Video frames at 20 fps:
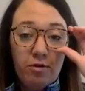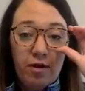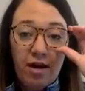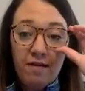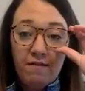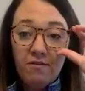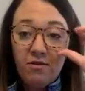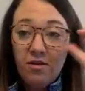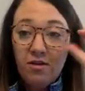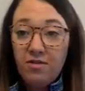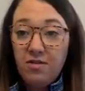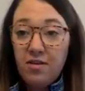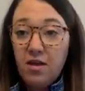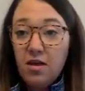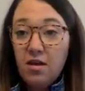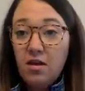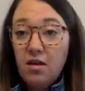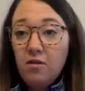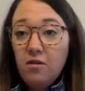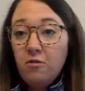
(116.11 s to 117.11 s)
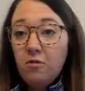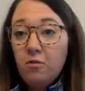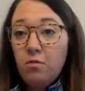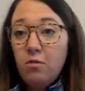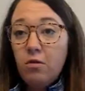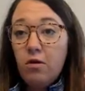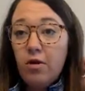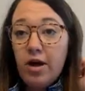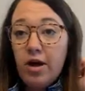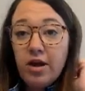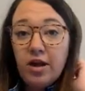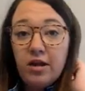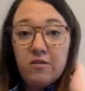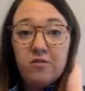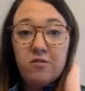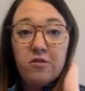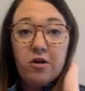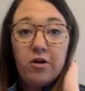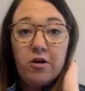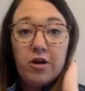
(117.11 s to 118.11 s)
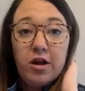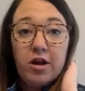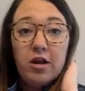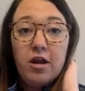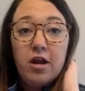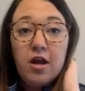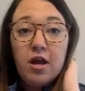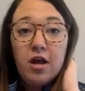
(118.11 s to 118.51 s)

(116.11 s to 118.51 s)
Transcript: everything. So we'll go ahead and get started.